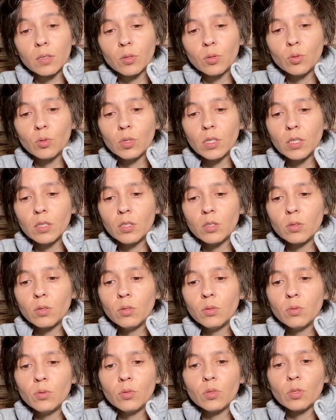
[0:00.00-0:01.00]
Who did you
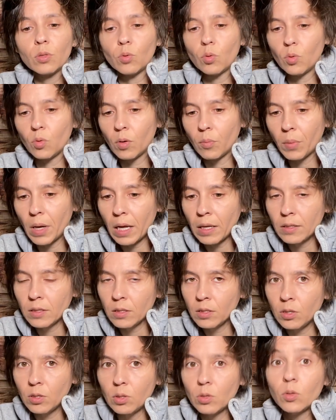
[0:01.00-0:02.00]
lose? Who
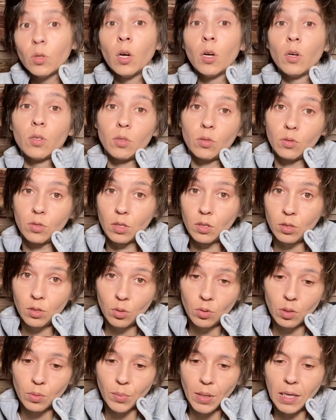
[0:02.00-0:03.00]
abandoned you? Who did
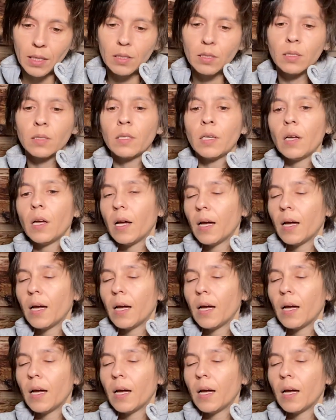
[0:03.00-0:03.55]
you abandon?